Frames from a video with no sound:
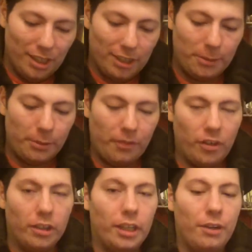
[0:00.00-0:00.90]
because it was a
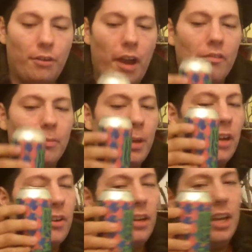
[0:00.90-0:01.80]
funky craft
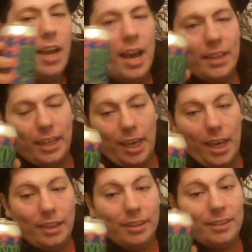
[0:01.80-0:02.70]
beer and the
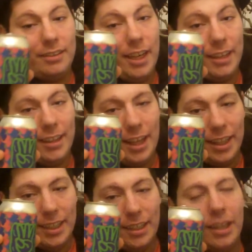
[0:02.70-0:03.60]
can looks
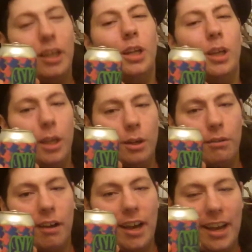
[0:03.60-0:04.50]
psychedelic,
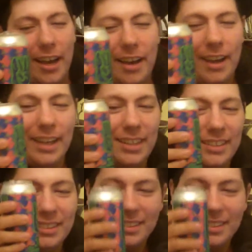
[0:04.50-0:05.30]
you're right.